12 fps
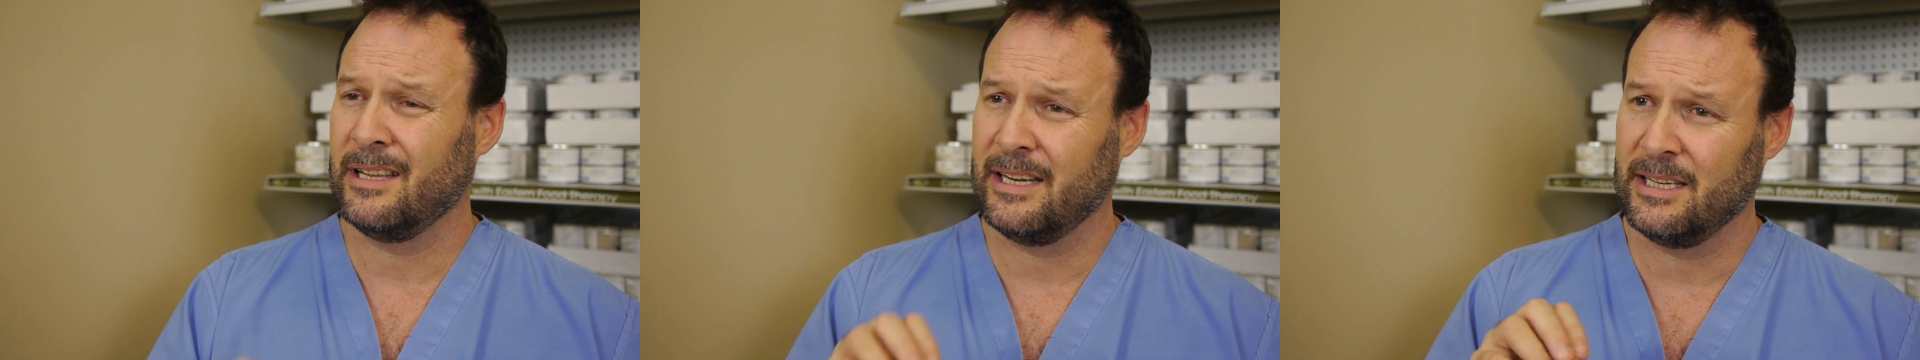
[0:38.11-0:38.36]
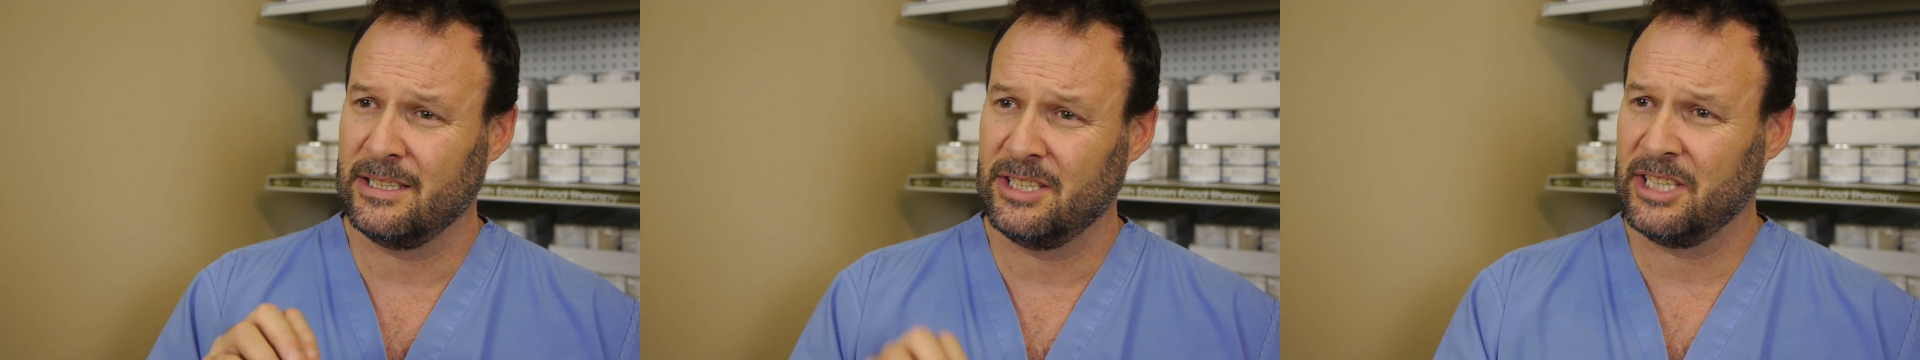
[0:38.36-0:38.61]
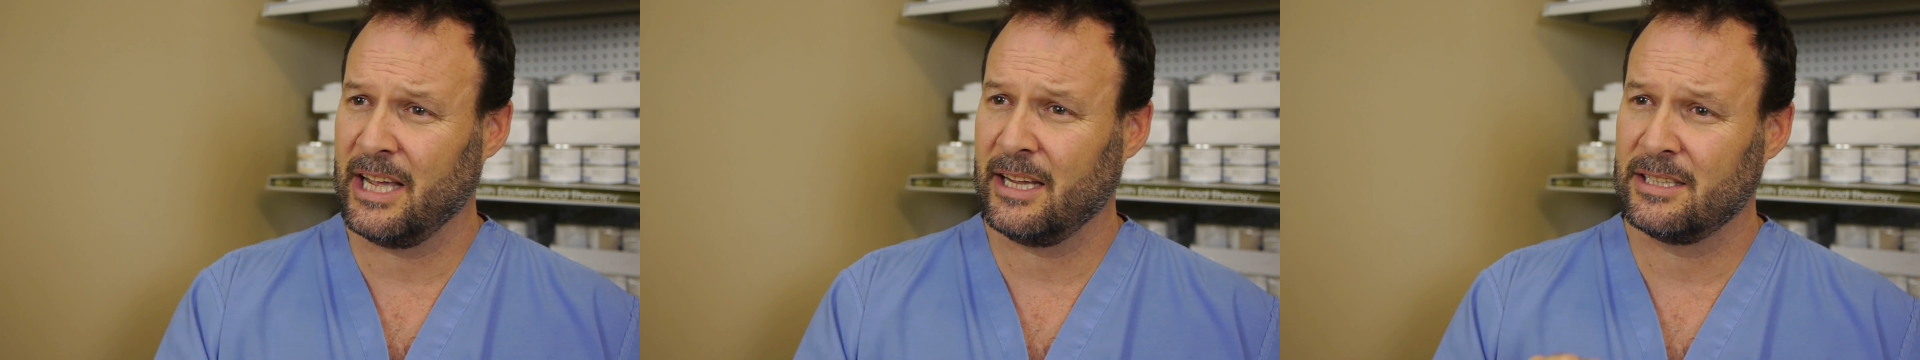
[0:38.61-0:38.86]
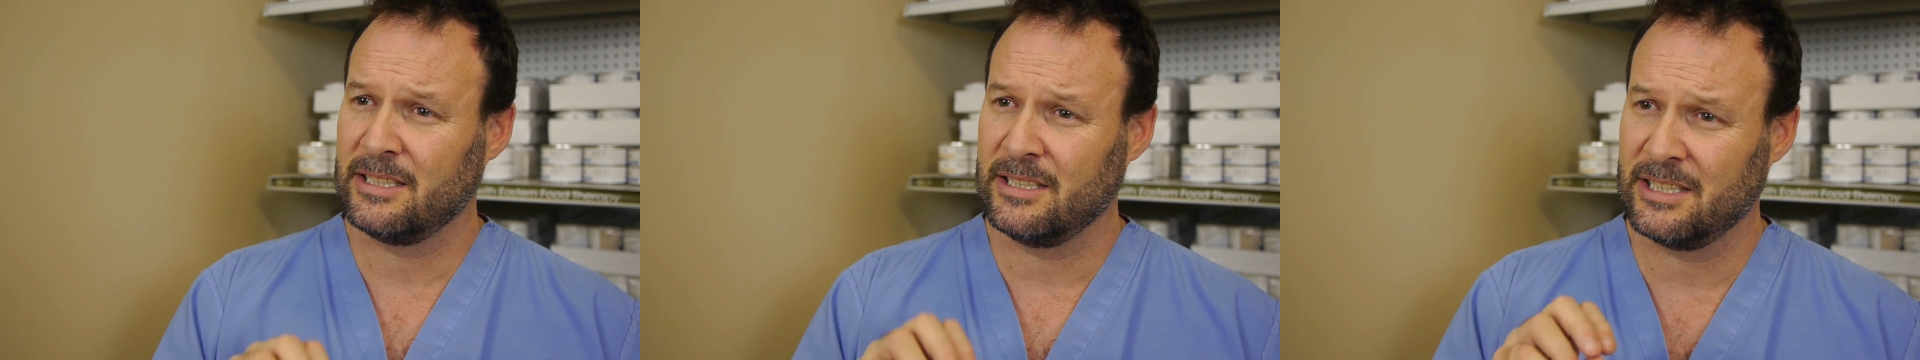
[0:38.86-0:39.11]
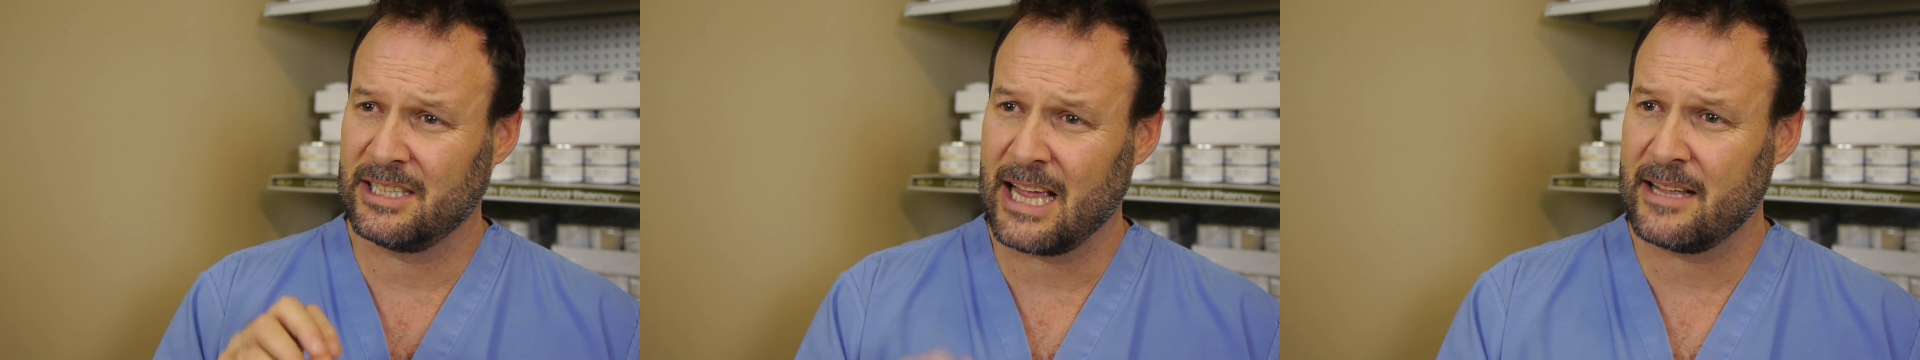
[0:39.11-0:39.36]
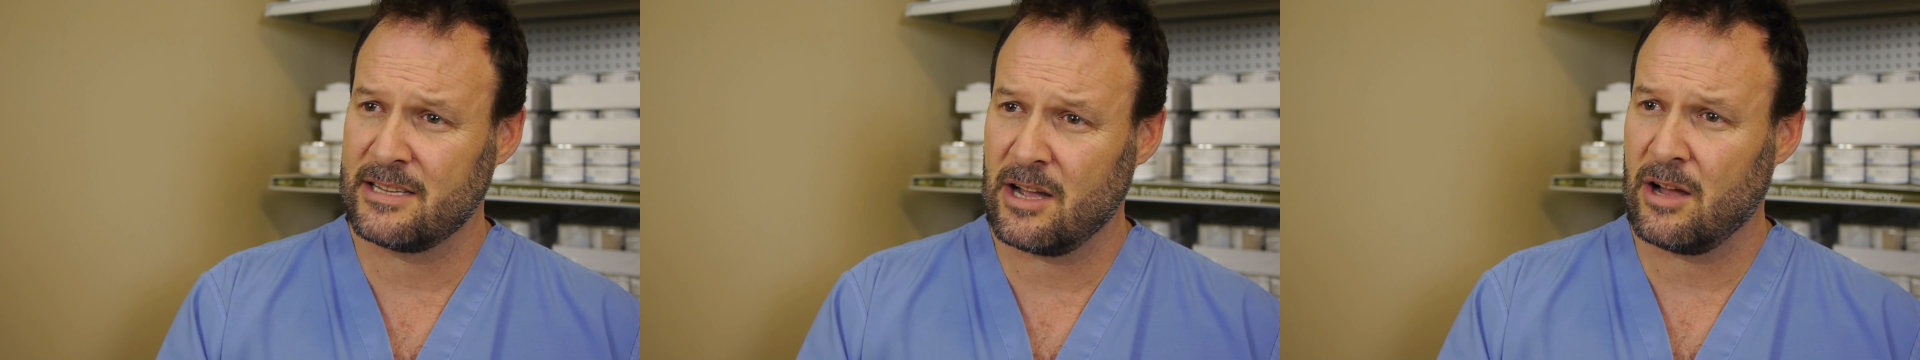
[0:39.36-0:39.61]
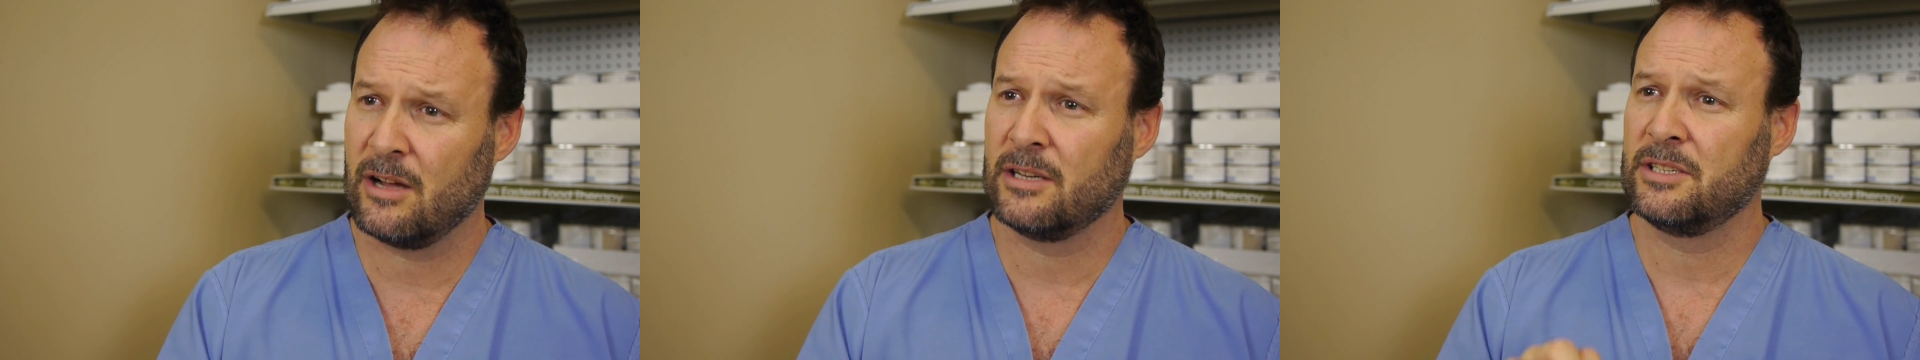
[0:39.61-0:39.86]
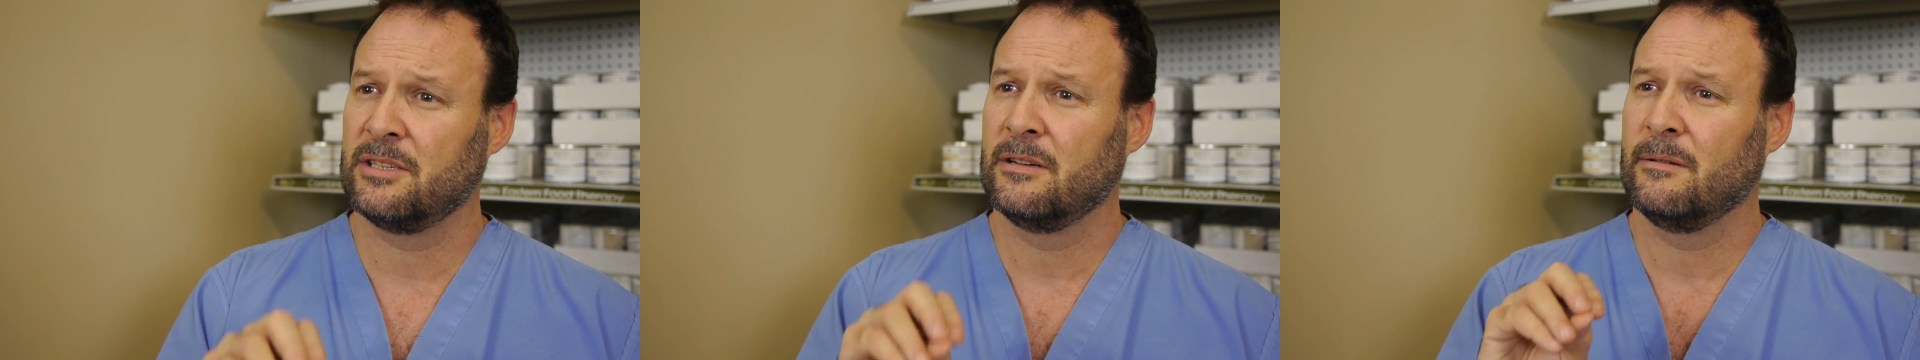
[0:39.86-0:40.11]
it injects the
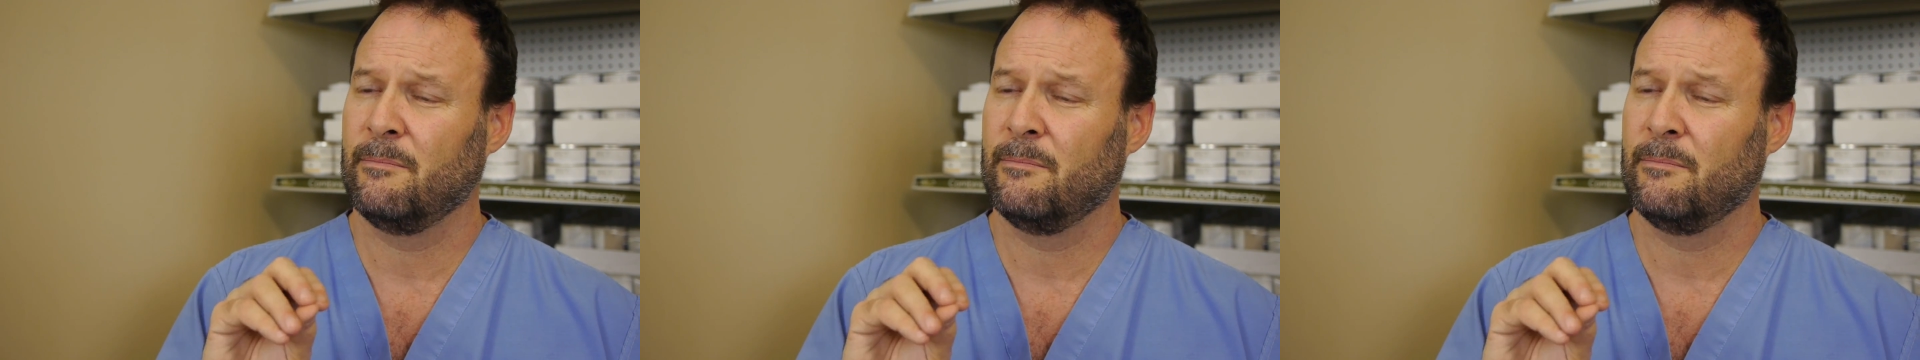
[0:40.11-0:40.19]
Cytox